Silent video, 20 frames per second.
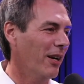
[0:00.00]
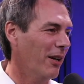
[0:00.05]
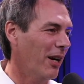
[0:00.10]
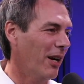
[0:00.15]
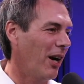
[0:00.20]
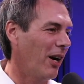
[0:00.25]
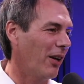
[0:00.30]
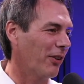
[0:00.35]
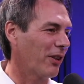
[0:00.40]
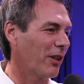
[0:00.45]

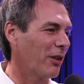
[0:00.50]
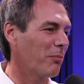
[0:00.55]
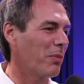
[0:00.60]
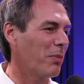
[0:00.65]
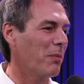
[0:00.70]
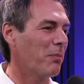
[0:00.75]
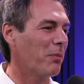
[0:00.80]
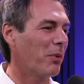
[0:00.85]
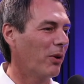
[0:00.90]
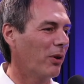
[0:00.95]
asking
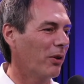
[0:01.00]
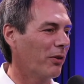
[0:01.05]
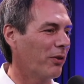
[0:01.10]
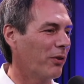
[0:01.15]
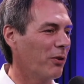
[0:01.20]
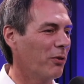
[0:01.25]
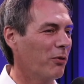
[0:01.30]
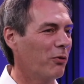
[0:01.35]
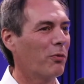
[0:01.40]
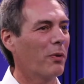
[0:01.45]
people
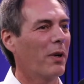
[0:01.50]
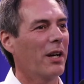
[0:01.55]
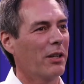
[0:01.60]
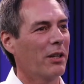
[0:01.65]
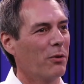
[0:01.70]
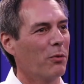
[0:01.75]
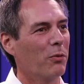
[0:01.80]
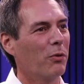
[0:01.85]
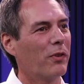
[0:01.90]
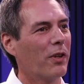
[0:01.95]
to try
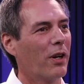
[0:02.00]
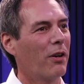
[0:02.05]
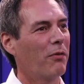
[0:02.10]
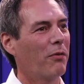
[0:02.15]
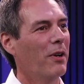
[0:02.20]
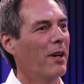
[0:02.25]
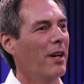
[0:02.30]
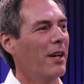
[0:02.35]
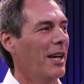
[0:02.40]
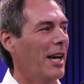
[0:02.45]
new
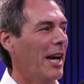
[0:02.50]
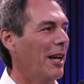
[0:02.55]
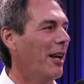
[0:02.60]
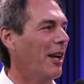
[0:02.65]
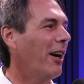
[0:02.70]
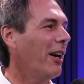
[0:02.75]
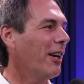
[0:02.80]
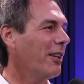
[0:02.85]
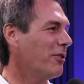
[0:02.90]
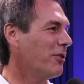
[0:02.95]
stuff. And
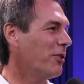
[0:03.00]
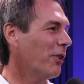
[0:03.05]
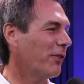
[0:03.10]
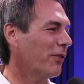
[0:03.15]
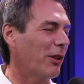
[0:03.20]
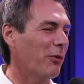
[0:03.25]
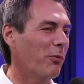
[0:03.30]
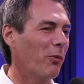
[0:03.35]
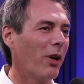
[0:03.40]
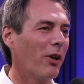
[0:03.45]
I just
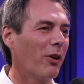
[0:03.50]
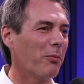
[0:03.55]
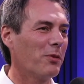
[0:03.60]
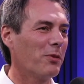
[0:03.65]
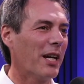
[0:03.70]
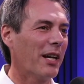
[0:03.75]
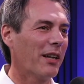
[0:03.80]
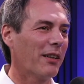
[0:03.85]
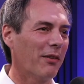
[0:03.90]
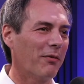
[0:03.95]
had one
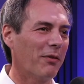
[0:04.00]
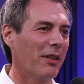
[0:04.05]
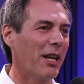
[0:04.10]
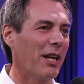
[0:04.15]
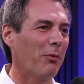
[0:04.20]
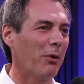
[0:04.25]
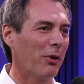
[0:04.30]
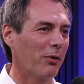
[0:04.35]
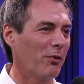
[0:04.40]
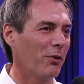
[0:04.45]
objective, and
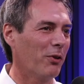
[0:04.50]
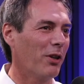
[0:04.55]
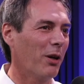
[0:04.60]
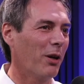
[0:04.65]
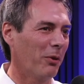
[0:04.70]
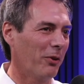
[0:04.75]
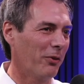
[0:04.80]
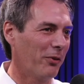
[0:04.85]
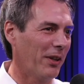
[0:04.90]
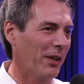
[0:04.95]
that was to
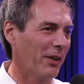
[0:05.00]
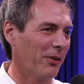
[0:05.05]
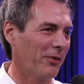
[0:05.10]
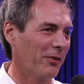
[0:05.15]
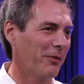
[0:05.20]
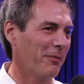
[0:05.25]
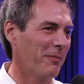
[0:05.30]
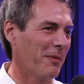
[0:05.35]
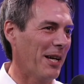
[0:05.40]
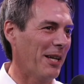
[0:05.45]
double
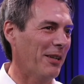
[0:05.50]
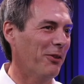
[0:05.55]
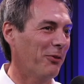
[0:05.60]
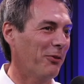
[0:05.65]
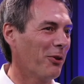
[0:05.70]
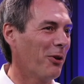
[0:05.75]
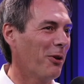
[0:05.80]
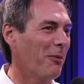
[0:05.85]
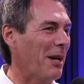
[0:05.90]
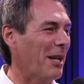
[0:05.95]
sales. And the
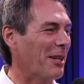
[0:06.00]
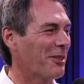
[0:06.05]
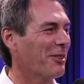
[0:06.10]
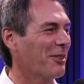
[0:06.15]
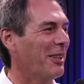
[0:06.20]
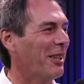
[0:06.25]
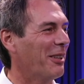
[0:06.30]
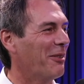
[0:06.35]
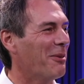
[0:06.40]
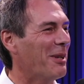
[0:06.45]
store manager
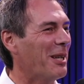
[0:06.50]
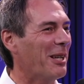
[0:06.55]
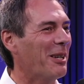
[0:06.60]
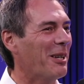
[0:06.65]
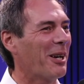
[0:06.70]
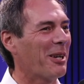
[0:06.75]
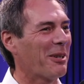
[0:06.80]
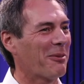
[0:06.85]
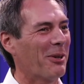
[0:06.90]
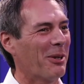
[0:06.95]
didn't really
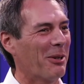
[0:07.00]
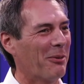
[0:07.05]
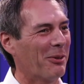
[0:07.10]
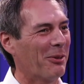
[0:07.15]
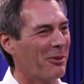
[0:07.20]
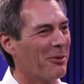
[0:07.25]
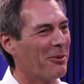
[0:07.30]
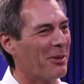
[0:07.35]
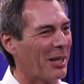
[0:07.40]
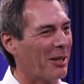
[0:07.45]
like what I
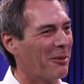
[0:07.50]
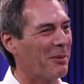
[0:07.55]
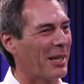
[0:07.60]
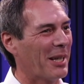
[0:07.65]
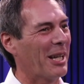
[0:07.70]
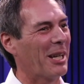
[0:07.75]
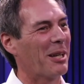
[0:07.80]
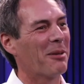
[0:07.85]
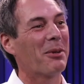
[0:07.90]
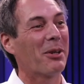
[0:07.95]
was doing in the
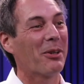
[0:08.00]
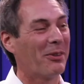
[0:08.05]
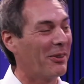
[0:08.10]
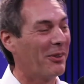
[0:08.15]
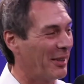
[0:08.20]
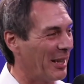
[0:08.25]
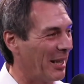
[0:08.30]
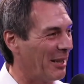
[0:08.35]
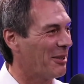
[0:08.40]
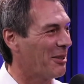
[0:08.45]
beginning, because he
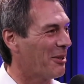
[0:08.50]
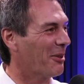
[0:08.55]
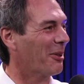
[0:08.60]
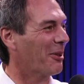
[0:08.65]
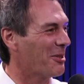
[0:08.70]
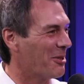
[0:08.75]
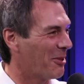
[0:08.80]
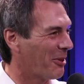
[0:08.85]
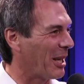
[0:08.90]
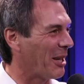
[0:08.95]
said,
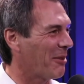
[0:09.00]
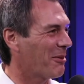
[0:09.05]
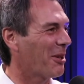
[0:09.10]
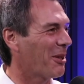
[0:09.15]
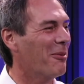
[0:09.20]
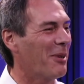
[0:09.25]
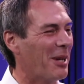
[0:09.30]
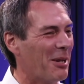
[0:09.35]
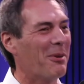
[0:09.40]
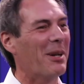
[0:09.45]
you're giving
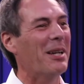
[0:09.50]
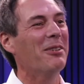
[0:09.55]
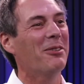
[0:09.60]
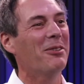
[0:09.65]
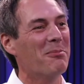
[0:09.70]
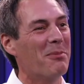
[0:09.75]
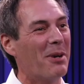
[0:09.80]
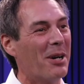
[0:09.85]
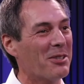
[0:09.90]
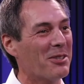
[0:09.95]
away way
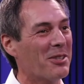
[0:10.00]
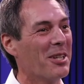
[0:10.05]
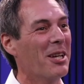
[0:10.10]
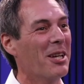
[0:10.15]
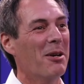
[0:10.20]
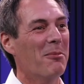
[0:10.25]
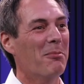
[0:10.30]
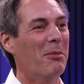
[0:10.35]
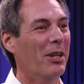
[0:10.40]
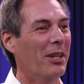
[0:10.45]
too much.
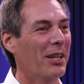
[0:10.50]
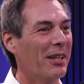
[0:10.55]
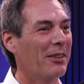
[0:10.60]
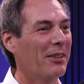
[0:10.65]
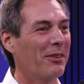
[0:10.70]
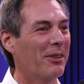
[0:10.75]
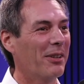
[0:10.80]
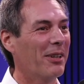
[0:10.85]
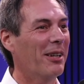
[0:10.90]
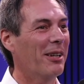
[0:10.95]
But
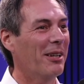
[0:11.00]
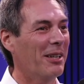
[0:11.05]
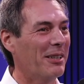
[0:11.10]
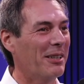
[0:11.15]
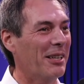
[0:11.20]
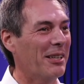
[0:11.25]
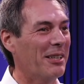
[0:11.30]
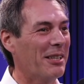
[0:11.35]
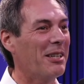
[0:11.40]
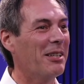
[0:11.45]

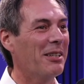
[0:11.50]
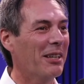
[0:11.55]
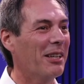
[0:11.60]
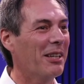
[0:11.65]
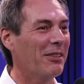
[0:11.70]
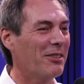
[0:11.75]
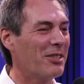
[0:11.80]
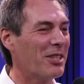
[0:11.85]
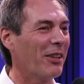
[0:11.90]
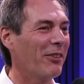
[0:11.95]

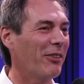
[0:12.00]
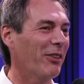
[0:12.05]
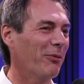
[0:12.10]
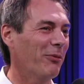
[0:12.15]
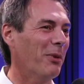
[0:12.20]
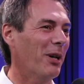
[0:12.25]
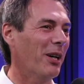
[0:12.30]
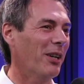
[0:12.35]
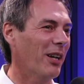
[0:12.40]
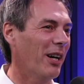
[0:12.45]
he changed his
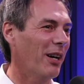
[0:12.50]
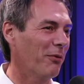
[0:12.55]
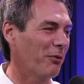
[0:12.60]
mind after.